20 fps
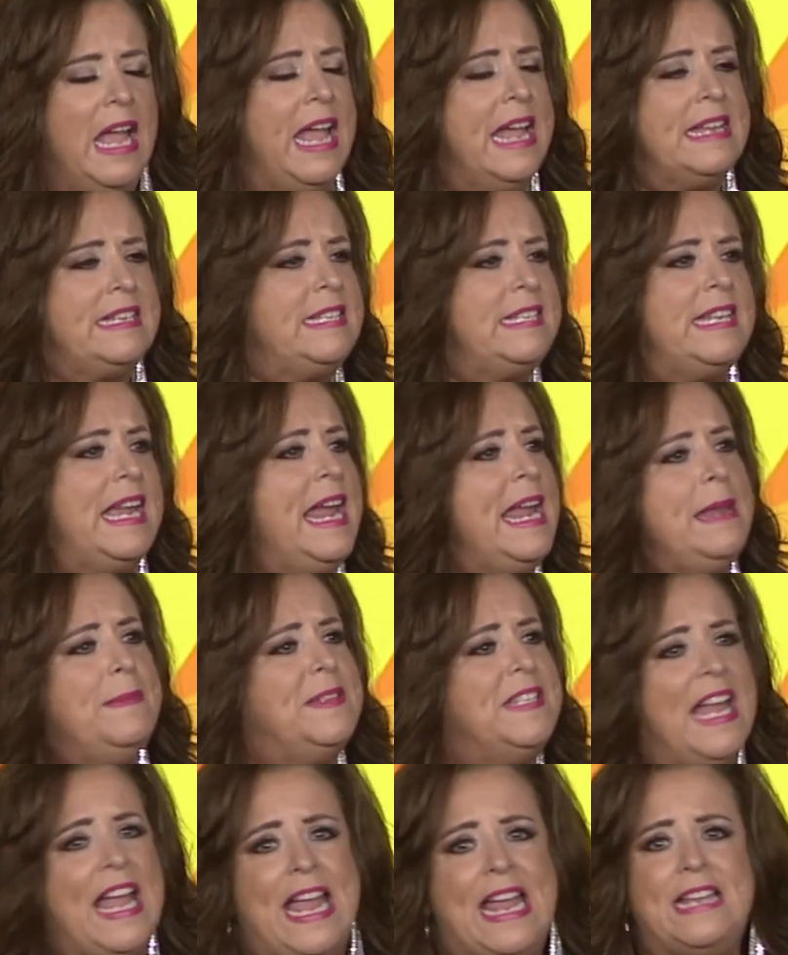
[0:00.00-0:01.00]
It
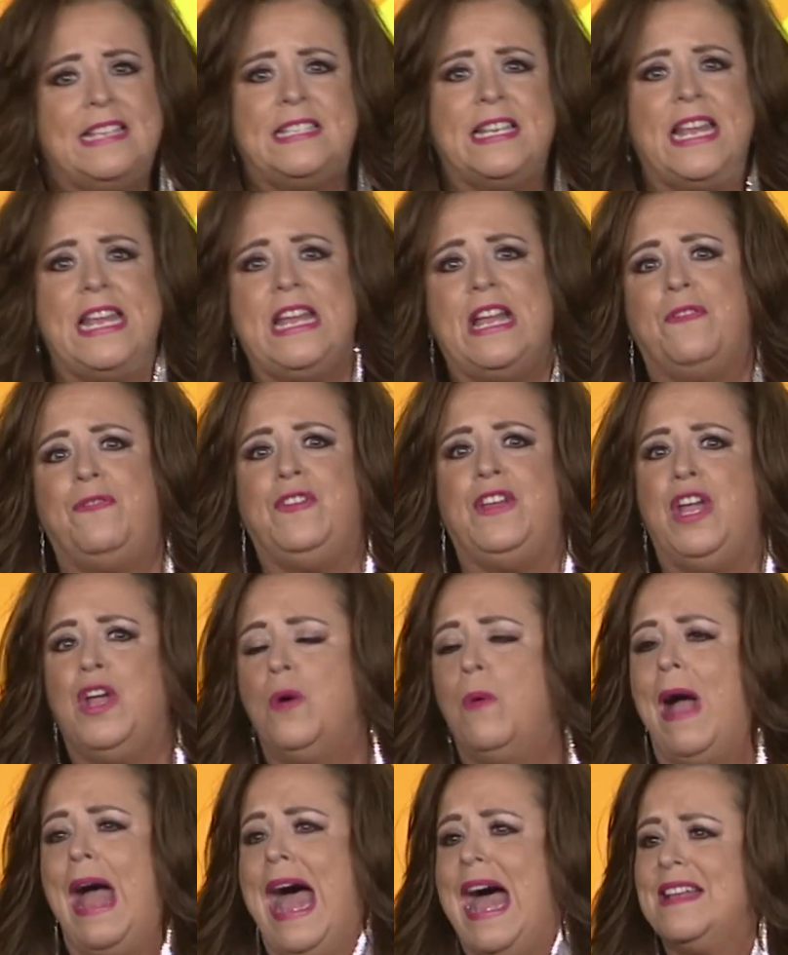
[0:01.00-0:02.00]
seems easy if
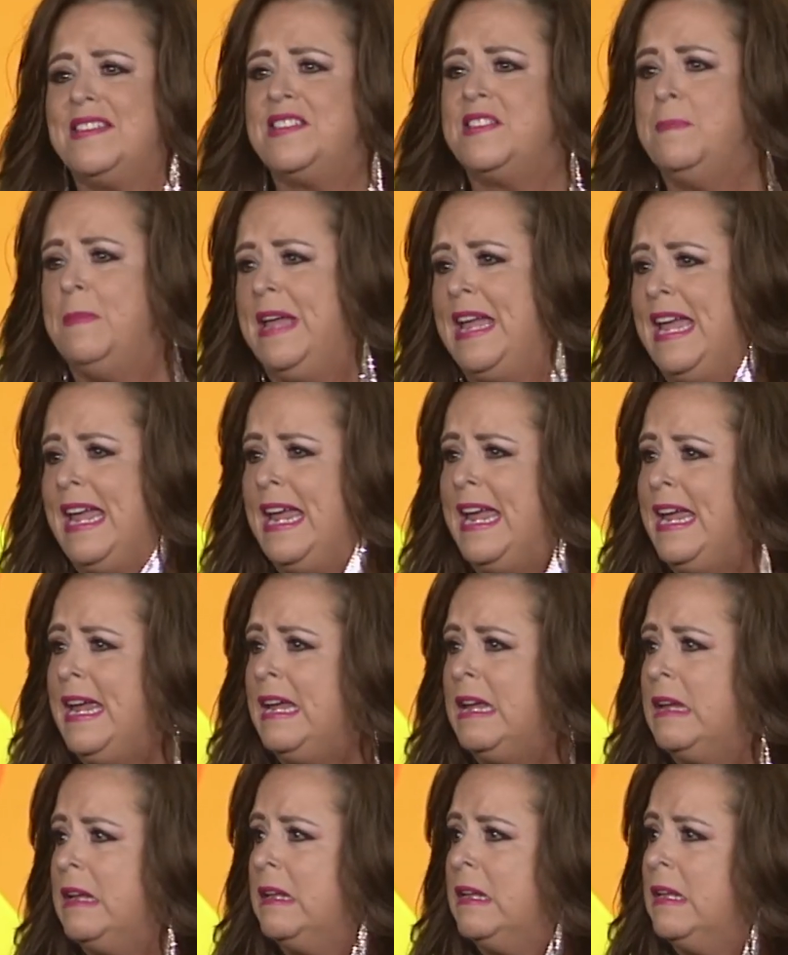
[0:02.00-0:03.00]
you ask
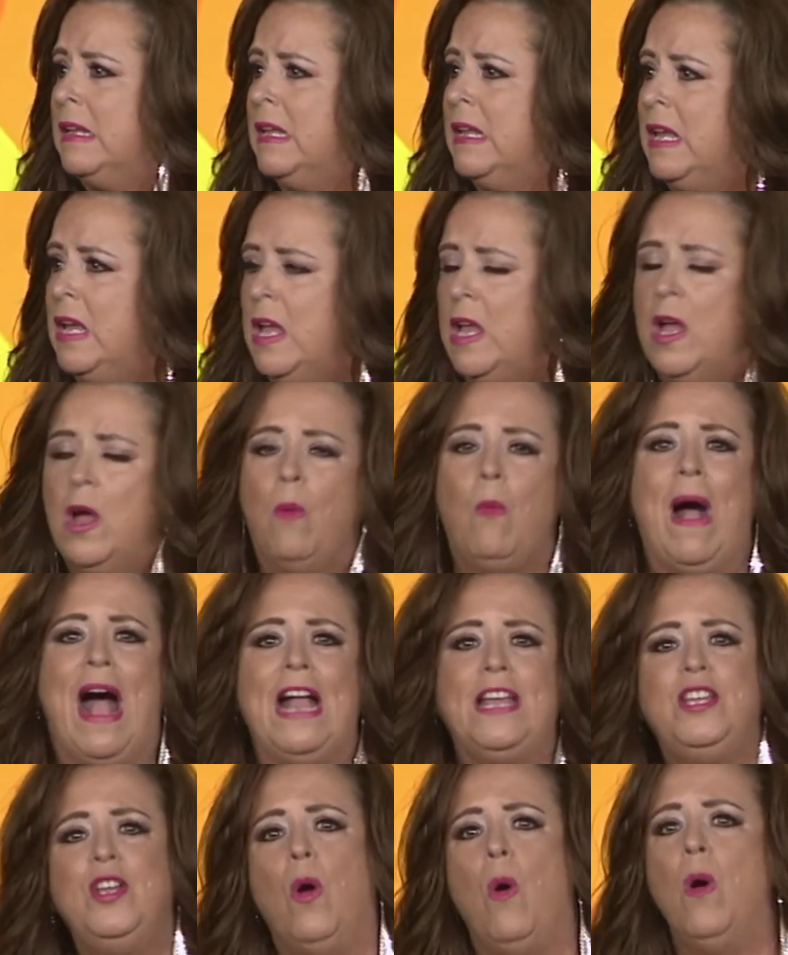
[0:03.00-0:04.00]
me.
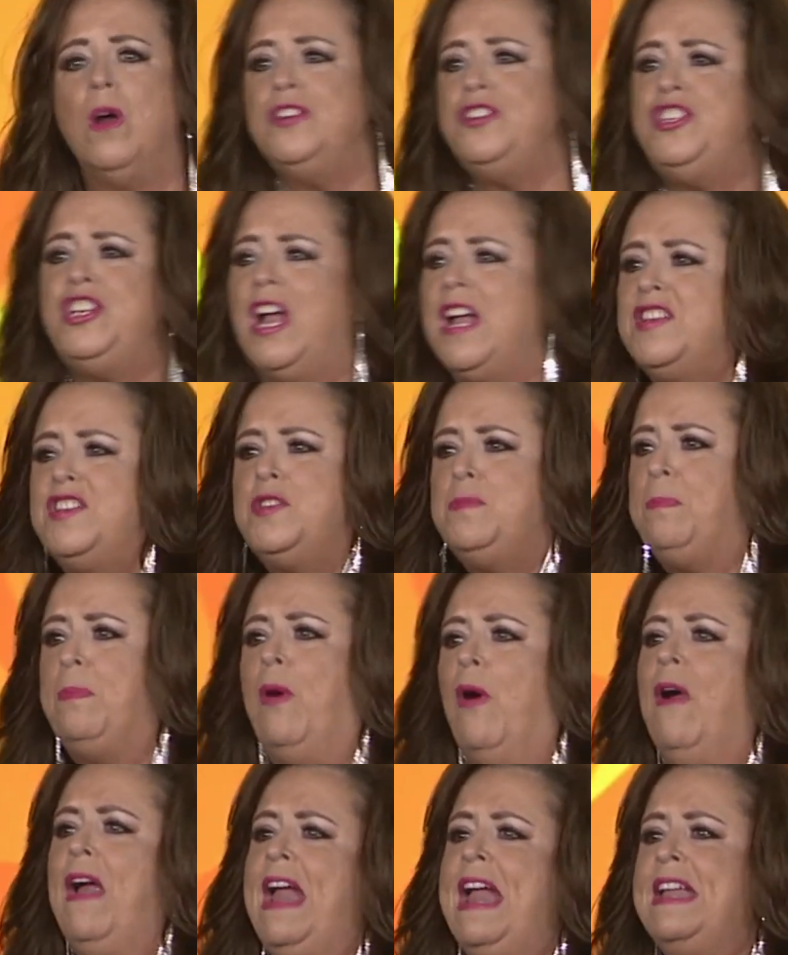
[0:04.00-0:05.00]
Why, you're just
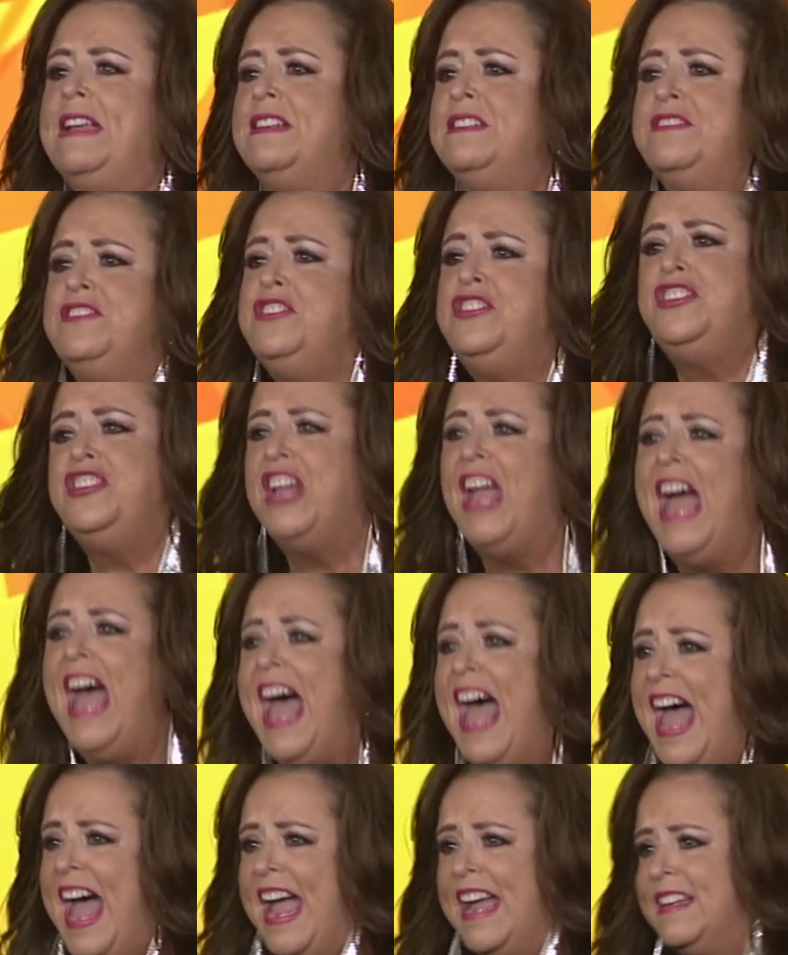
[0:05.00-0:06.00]
printing
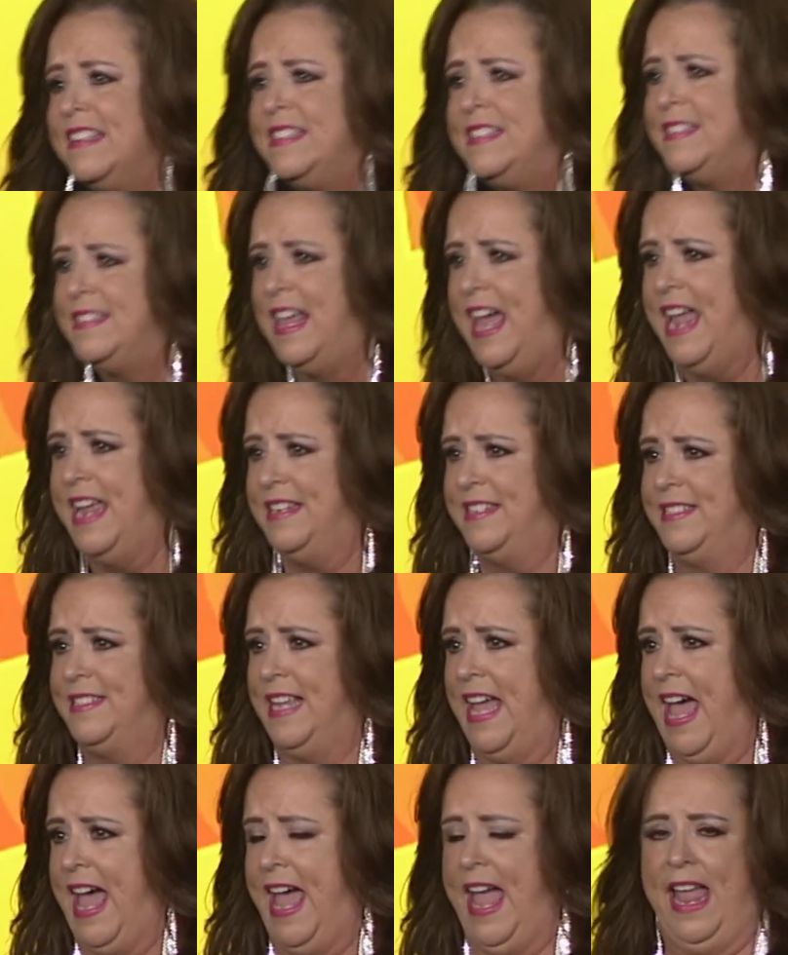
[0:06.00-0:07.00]
checks, they
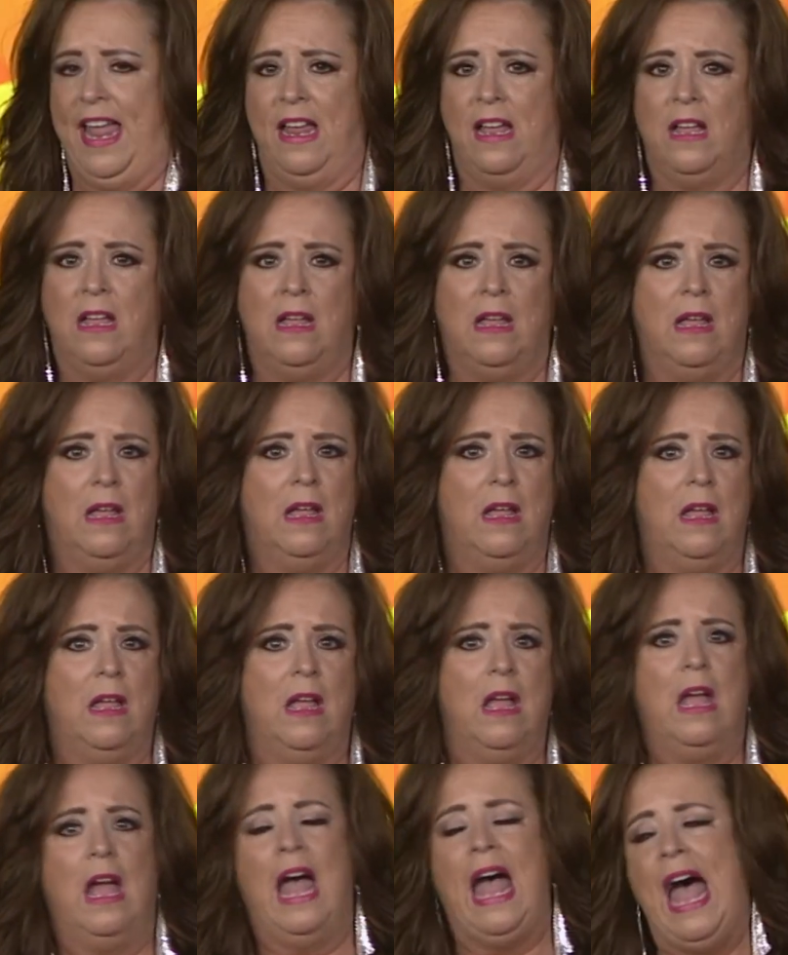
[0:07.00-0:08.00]
say.
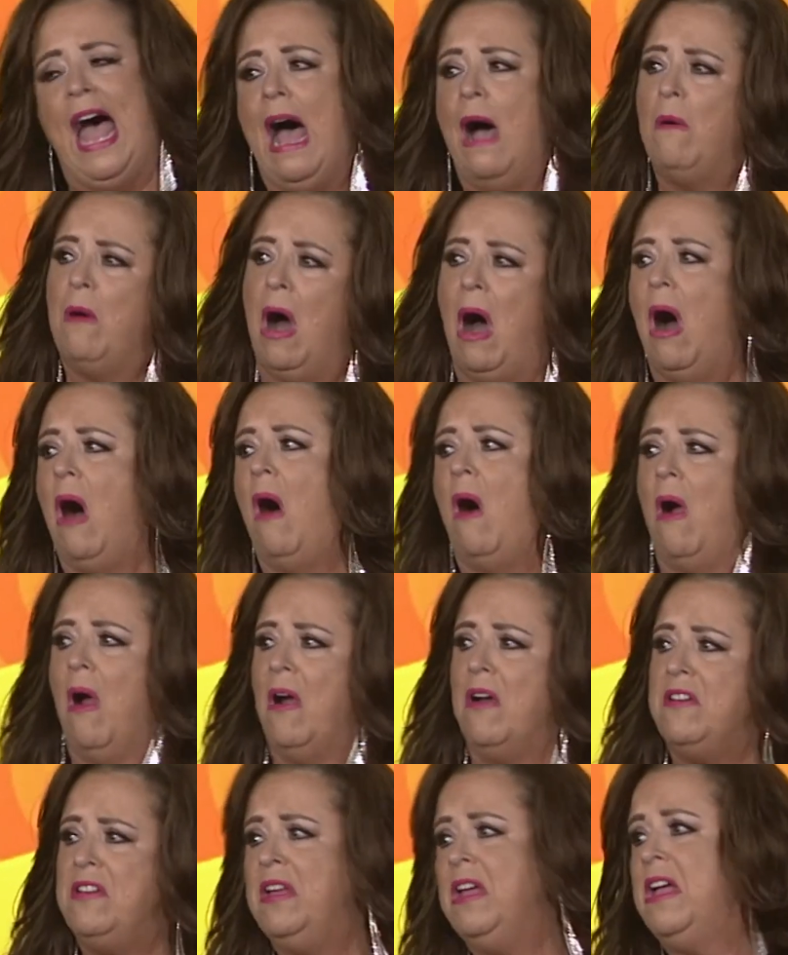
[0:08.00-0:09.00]
How
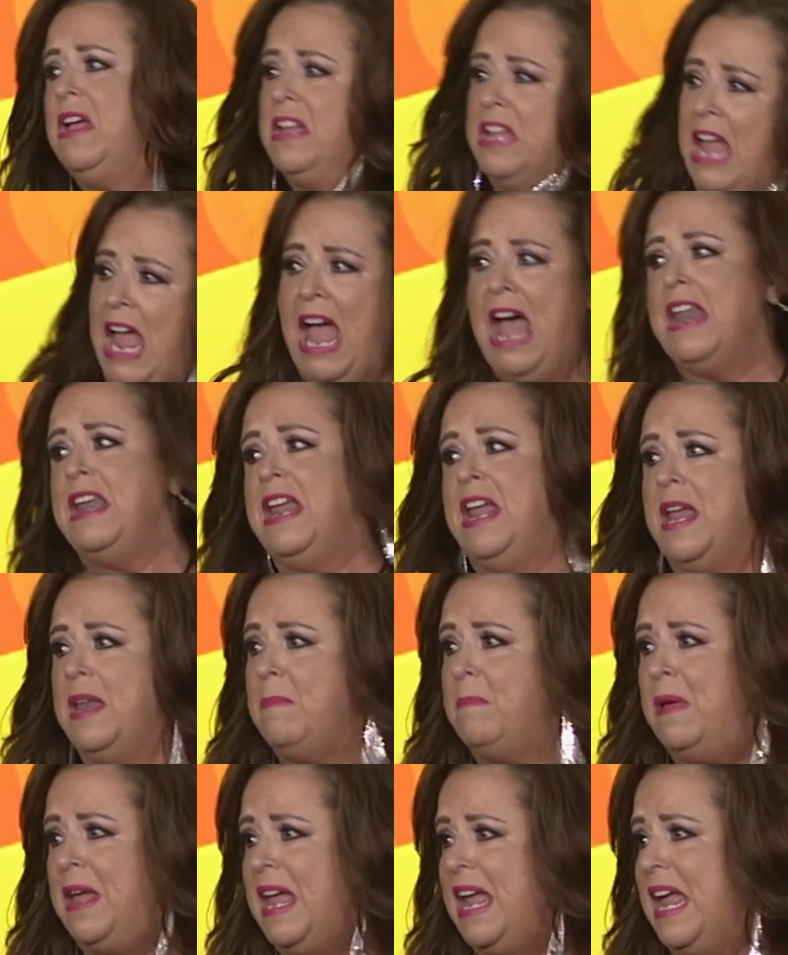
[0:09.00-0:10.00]
hard can it
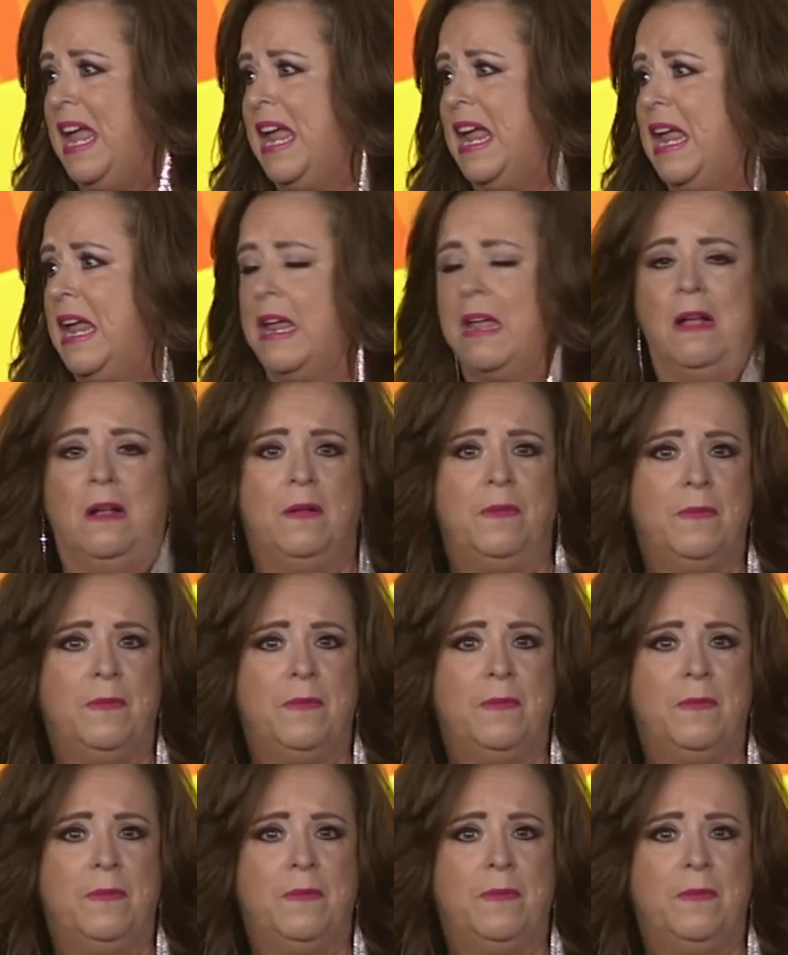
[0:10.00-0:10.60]
be?